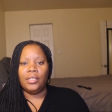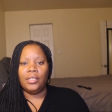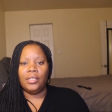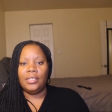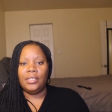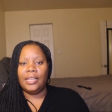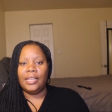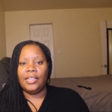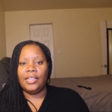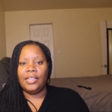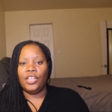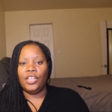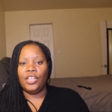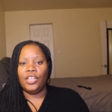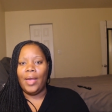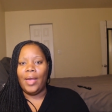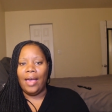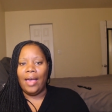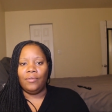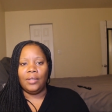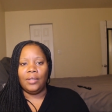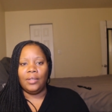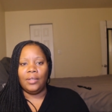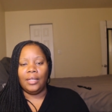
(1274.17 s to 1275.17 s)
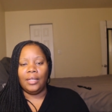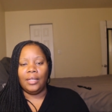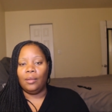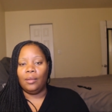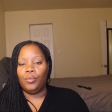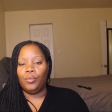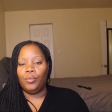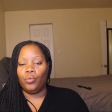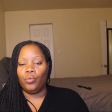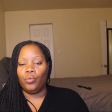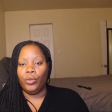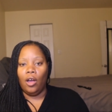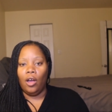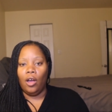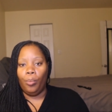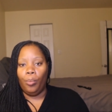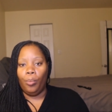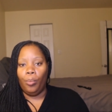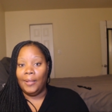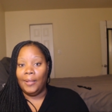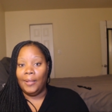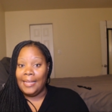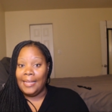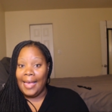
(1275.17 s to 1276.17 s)
She said, did you have to get them to
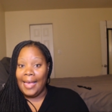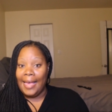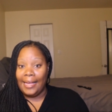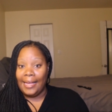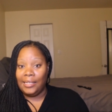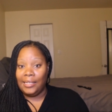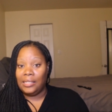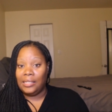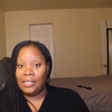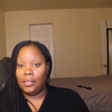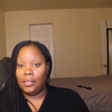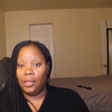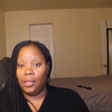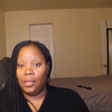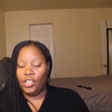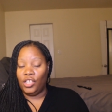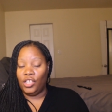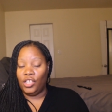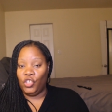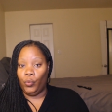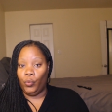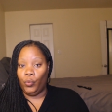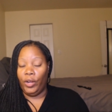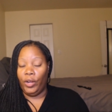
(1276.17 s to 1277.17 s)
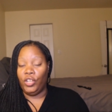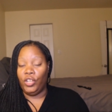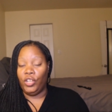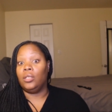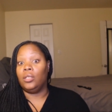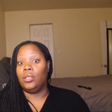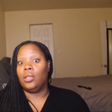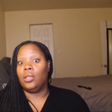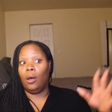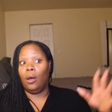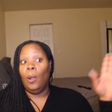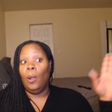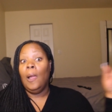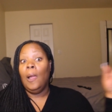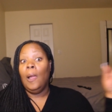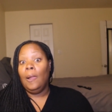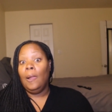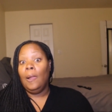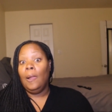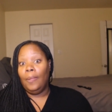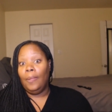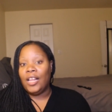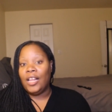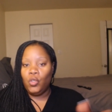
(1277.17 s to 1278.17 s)
reopen the tax situation? So
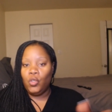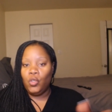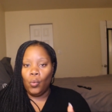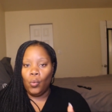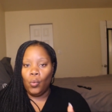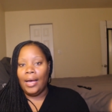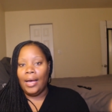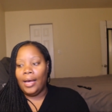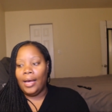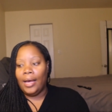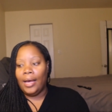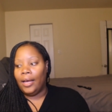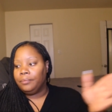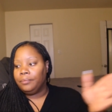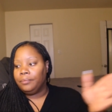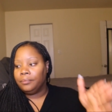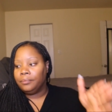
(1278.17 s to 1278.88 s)
that's why